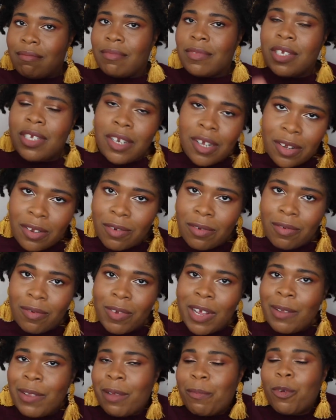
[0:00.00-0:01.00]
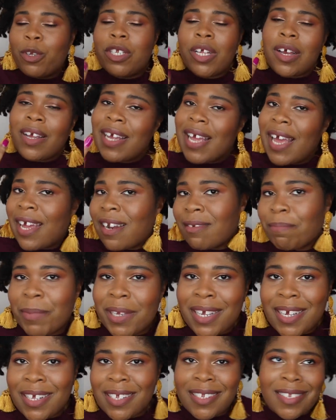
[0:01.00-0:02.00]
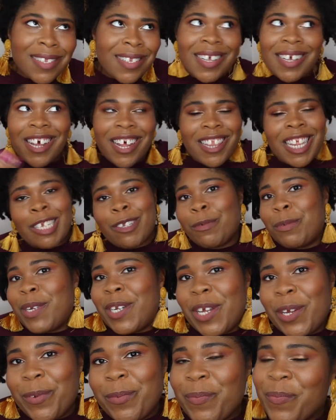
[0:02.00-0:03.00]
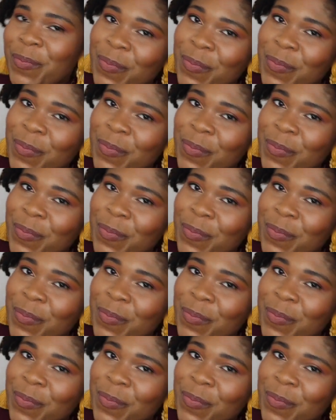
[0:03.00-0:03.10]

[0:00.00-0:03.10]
you know, and then we'll talk again, because that's what we do.